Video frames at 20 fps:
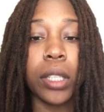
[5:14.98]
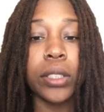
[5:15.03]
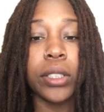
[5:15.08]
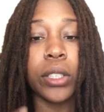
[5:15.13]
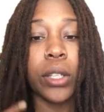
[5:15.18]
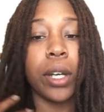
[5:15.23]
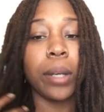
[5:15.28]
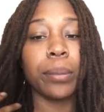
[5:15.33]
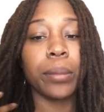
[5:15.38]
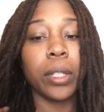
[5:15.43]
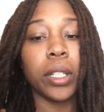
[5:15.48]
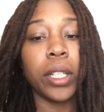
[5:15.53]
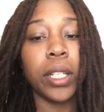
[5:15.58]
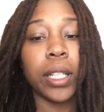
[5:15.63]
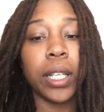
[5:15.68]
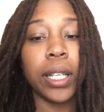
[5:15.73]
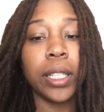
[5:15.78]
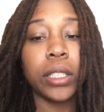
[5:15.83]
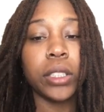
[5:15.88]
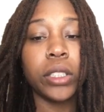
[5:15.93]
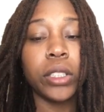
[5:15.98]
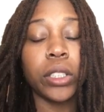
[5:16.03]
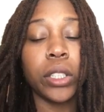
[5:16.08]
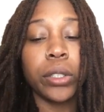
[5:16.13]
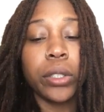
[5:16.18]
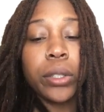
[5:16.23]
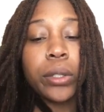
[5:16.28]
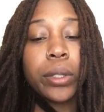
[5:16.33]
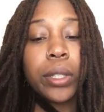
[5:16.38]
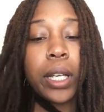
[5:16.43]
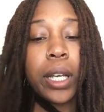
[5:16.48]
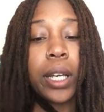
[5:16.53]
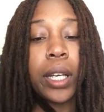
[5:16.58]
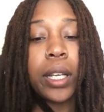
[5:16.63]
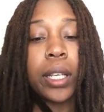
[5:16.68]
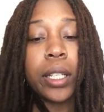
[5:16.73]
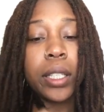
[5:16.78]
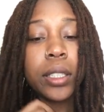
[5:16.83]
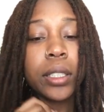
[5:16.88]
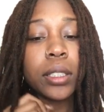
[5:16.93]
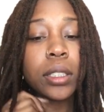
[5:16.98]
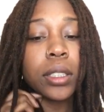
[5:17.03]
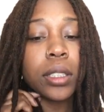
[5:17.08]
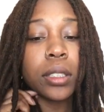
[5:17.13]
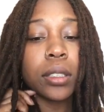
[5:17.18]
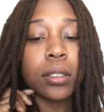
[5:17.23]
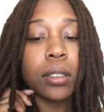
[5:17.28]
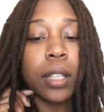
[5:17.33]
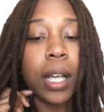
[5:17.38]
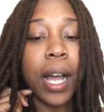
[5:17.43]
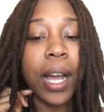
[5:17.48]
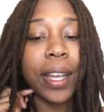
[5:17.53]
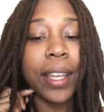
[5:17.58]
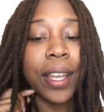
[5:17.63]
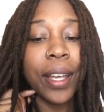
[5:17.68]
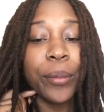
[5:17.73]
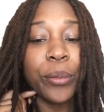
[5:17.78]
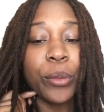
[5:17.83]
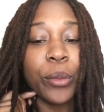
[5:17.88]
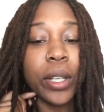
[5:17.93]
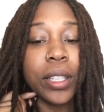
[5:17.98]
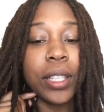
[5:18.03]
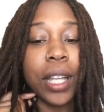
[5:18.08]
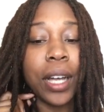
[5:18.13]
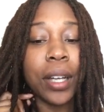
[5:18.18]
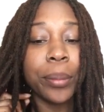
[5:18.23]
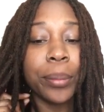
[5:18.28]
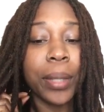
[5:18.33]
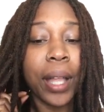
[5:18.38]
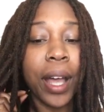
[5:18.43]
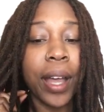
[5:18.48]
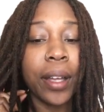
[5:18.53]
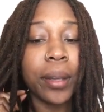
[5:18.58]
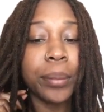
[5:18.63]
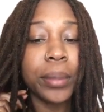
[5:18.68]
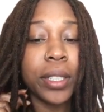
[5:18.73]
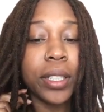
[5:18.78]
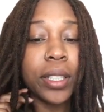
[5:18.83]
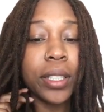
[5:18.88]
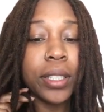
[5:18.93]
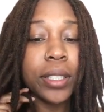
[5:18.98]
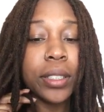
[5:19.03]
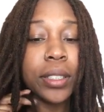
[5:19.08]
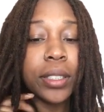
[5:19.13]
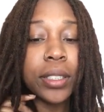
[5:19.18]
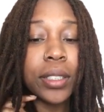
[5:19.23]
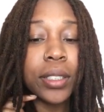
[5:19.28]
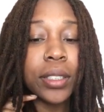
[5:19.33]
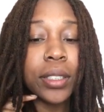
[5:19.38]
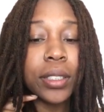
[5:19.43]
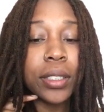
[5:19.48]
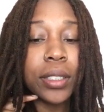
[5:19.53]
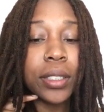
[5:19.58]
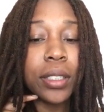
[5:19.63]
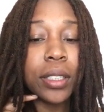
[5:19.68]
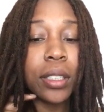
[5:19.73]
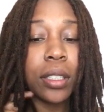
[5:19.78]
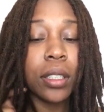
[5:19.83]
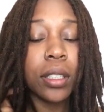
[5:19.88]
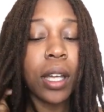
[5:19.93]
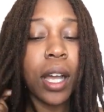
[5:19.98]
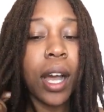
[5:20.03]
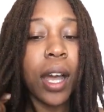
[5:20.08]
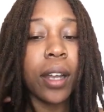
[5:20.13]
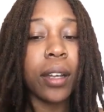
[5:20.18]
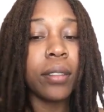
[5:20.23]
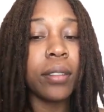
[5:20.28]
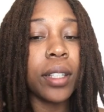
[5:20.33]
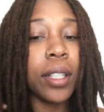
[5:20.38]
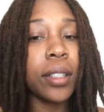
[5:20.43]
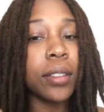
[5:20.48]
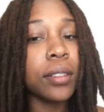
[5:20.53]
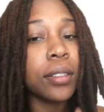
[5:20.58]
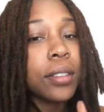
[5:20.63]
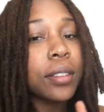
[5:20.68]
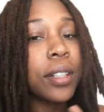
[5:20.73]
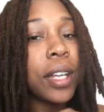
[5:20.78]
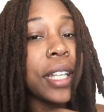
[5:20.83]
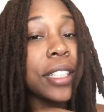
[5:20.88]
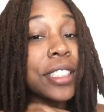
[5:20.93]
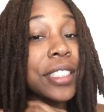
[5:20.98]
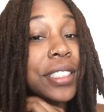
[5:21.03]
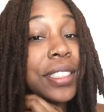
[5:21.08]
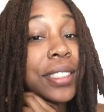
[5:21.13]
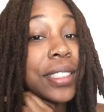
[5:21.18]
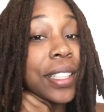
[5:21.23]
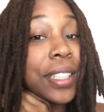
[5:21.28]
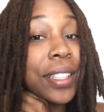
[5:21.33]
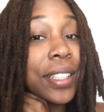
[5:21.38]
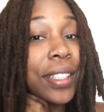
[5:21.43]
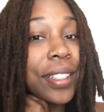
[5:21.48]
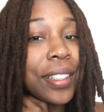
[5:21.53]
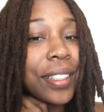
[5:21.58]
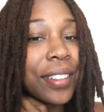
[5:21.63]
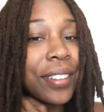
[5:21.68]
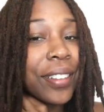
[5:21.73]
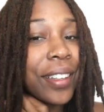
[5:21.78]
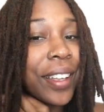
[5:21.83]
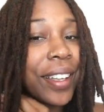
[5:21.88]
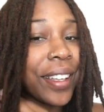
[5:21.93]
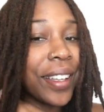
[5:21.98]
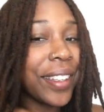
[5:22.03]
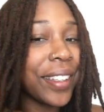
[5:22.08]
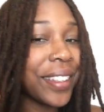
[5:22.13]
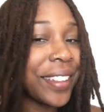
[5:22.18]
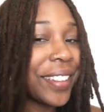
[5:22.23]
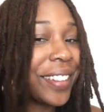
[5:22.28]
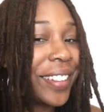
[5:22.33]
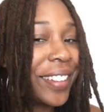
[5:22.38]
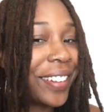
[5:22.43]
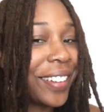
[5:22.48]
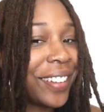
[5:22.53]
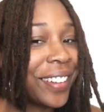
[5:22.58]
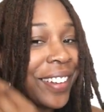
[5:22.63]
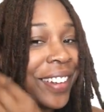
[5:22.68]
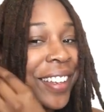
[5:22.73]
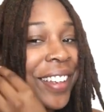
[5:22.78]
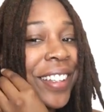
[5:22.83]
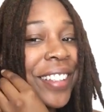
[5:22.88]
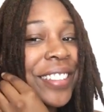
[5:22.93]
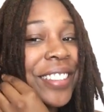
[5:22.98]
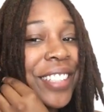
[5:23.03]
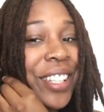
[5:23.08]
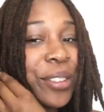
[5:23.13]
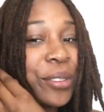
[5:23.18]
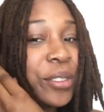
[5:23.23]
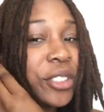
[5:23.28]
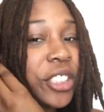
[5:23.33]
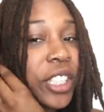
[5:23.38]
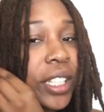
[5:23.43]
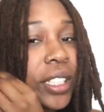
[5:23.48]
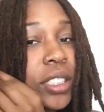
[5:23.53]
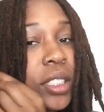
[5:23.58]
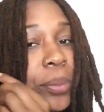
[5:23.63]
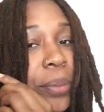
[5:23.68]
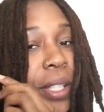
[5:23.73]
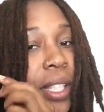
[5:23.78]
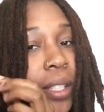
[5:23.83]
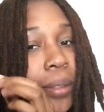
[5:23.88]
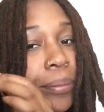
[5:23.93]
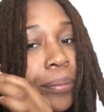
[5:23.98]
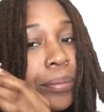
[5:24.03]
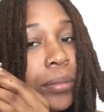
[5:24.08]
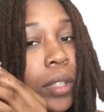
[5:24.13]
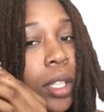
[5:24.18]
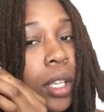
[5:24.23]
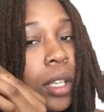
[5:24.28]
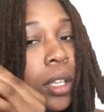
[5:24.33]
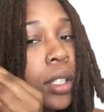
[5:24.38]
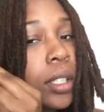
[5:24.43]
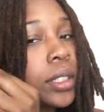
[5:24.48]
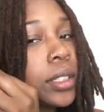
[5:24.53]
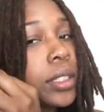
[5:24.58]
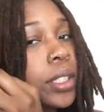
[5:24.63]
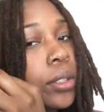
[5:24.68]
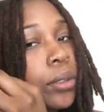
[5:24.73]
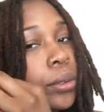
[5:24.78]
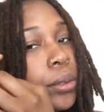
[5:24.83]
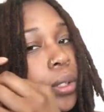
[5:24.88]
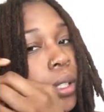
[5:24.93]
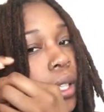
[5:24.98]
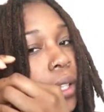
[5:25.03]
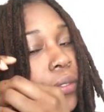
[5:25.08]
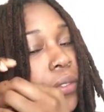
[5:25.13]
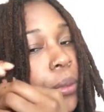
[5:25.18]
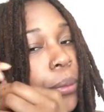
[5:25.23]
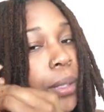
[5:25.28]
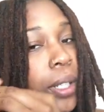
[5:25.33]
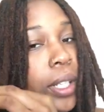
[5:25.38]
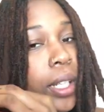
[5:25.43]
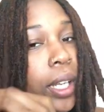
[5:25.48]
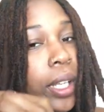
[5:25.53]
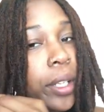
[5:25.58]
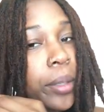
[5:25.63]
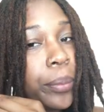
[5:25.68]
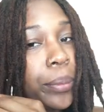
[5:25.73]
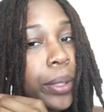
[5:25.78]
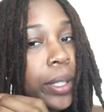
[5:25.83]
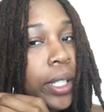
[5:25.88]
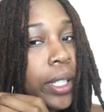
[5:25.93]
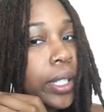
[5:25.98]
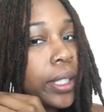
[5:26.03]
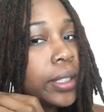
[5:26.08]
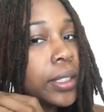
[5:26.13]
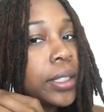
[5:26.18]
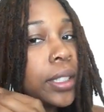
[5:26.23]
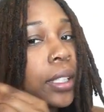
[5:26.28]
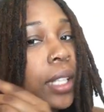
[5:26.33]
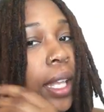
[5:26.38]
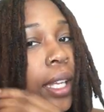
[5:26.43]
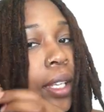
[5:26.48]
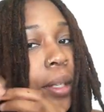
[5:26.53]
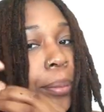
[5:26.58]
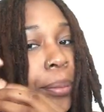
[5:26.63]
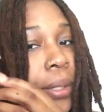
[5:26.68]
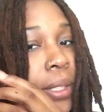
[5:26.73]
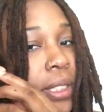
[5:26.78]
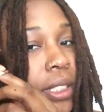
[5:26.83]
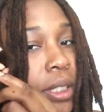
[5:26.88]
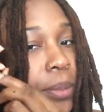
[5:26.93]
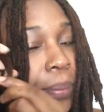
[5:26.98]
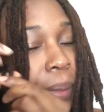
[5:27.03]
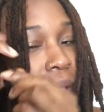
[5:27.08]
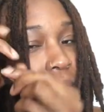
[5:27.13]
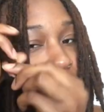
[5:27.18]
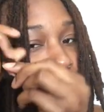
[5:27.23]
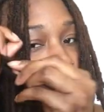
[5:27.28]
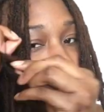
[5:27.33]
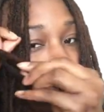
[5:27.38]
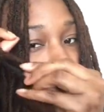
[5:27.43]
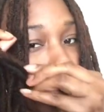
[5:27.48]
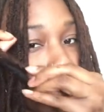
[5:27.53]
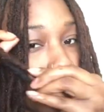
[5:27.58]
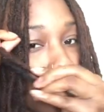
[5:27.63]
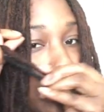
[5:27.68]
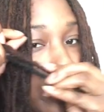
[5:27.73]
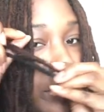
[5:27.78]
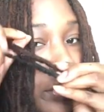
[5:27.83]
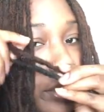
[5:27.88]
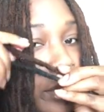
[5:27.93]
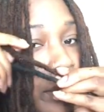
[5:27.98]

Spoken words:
So I'm gonna kind of show you guys. I kept one lock black because I don't know, I just did. Okay. Don't judge me. So if you want to kind of put it into like a perspective